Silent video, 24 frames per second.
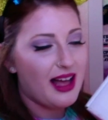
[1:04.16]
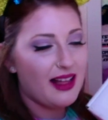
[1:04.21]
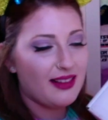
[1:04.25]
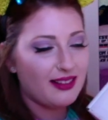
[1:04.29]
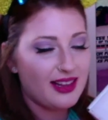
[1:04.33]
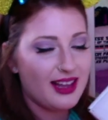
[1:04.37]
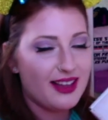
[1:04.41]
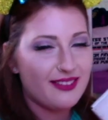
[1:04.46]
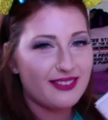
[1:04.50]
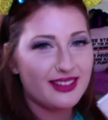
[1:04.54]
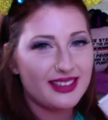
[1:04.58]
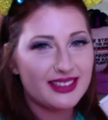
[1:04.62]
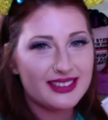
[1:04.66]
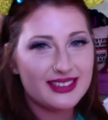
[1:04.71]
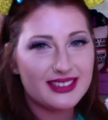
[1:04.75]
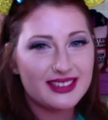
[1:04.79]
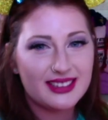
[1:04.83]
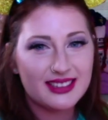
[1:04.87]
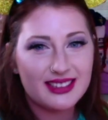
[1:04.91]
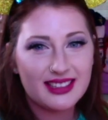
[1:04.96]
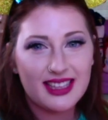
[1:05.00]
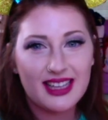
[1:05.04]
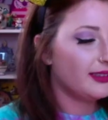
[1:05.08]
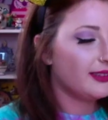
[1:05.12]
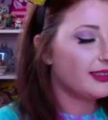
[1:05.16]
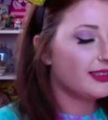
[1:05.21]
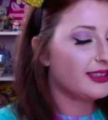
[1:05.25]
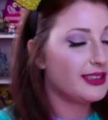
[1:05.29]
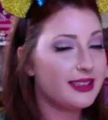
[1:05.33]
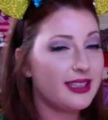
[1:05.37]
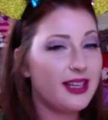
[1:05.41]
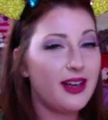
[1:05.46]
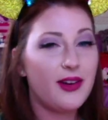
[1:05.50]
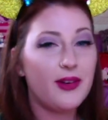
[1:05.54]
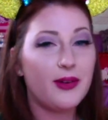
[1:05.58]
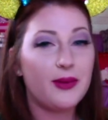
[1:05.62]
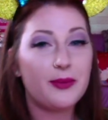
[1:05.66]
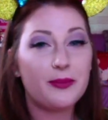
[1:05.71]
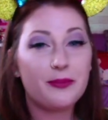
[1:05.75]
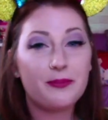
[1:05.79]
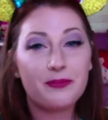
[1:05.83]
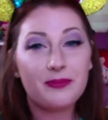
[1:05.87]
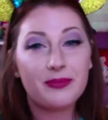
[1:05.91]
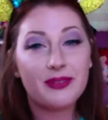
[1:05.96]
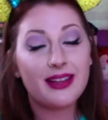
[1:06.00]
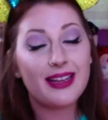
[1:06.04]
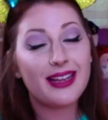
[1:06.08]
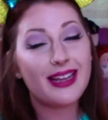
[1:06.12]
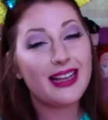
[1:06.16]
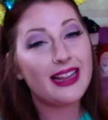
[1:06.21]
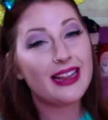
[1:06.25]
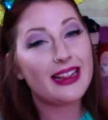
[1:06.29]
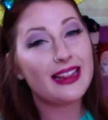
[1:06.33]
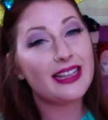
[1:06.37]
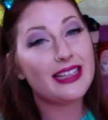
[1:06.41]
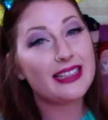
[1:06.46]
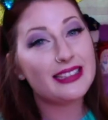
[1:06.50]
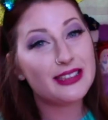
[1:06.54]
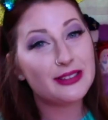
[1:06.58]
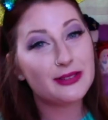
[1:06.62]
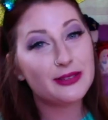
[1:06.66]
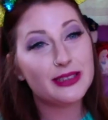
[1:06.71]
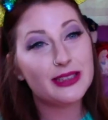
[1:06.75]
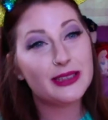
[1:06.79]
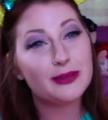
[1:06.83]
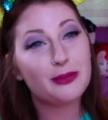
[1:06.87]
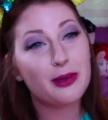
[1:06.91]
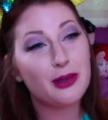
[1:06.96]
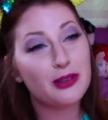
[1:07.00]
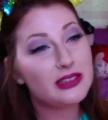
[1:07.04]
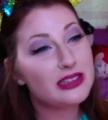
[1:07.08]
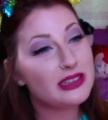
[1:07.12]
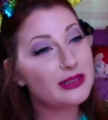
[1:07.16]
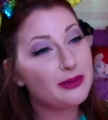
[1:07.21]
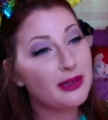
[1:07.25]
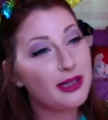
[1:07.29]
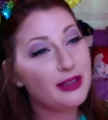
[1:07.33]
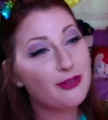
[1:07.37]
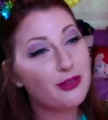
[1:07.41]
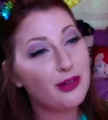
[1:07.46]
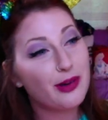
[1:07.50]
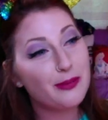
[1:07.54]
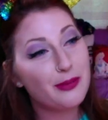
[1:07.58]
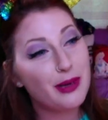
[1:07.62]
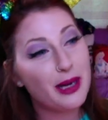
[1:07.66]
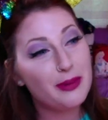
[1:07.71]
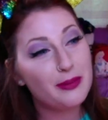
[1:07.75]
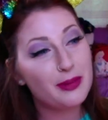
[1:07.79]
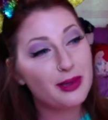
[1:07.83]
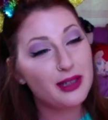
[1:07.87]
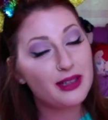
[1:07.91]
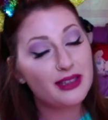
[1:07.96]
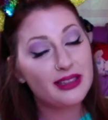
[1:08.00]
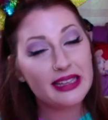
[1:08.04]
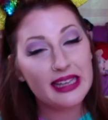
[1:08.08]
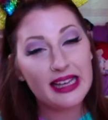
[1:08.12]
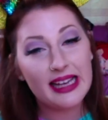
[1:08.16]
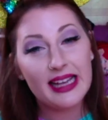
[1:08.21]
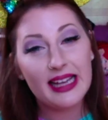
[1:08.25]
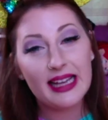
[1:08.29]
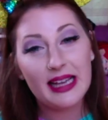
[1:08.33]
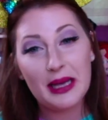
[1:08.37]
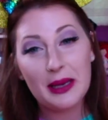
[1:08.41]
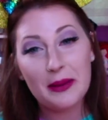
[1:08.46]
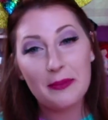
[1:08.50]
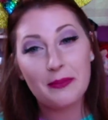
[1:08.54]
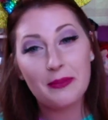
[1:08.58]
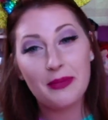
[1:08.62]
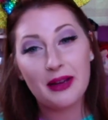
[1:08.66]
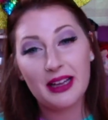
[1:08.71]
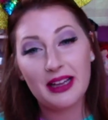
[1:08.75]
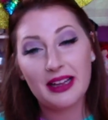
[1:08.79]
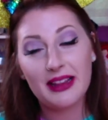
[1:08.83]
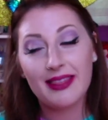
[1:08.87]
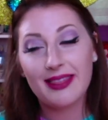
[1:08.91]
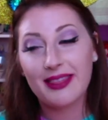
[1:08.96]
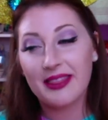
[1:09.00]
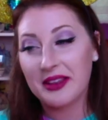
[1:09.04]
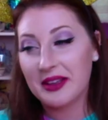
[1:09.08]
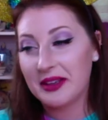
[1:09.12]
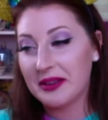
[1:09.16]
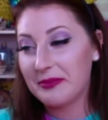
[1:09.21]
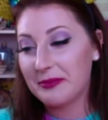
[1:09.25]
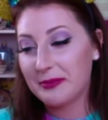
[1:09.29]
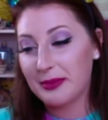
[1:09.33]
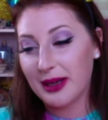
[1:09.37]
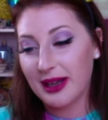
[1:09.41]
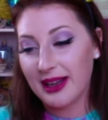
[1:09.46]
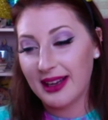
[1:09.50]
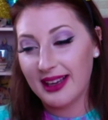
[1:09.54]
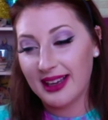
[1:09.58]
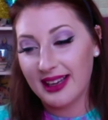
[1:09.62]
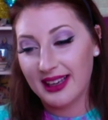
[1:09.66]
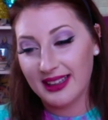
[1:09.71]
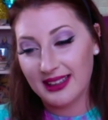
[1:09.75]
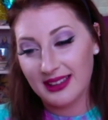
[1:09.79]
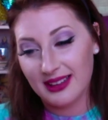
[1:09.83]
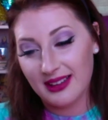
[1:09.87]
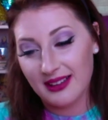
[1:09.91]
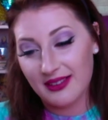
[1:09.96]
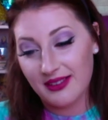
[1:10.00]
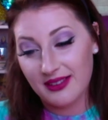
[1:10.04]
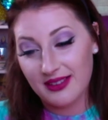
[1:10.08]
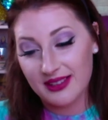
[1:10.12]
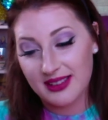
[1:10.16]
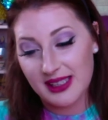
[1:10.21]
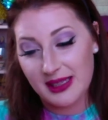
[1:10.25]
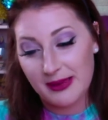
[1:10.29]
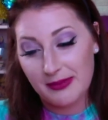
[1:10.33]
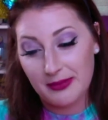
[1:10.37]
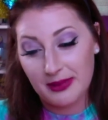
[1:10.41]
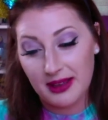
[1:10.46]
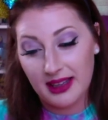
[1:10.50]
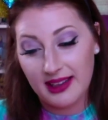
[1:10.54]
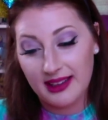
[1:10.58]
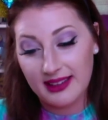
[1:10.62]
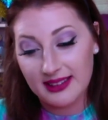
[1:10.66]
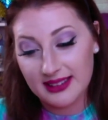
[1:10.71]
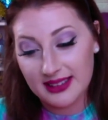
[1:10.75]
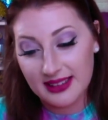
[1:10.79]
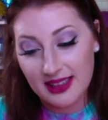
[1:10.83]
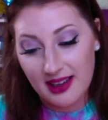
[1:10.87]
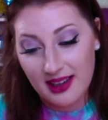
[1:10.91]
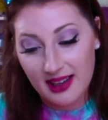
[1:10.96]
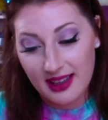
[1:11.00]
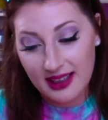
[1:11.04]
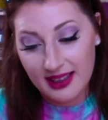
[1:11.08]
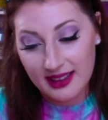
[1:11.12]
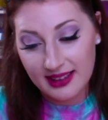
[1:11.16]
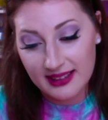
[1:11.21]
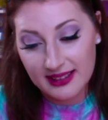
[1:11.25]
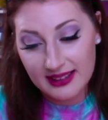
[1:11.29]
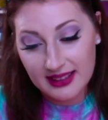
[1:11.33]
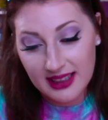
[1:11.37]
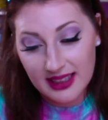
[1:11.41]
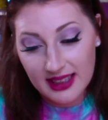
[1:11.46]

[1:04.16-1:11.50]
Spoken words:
I love it. So, this was supposed to be for my birthday month, but some things got,